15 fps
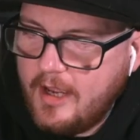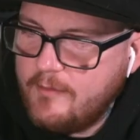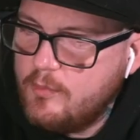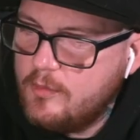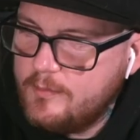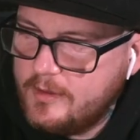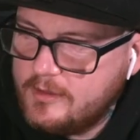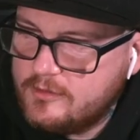I
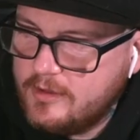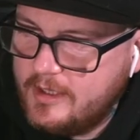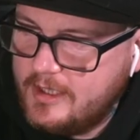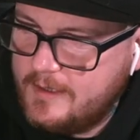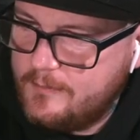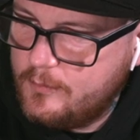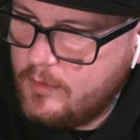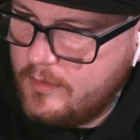wouldn't mind trying
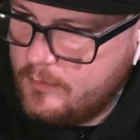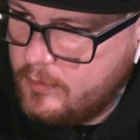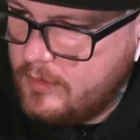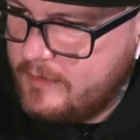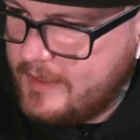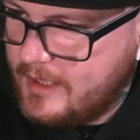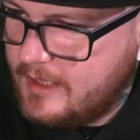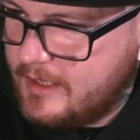them. What, what
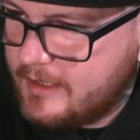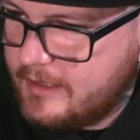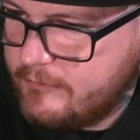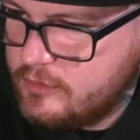are they like?